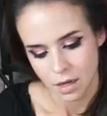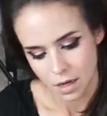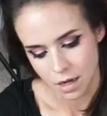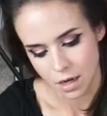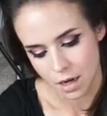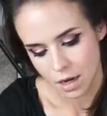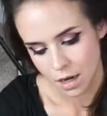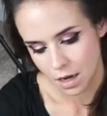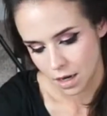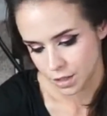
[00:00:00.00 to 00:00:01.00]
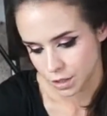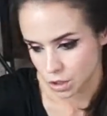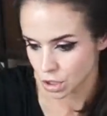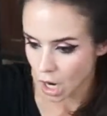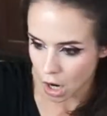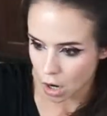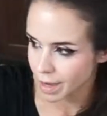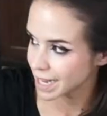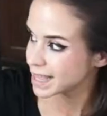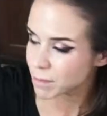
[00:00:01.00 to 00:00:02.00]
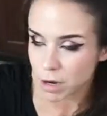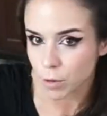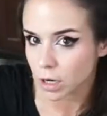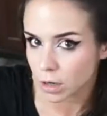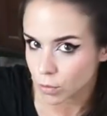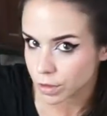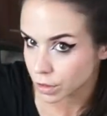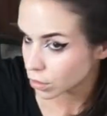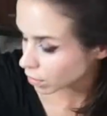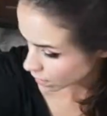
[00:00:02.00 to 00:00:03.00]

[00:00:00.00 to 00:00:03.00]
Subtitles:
And I think I'm gonna wear it with the green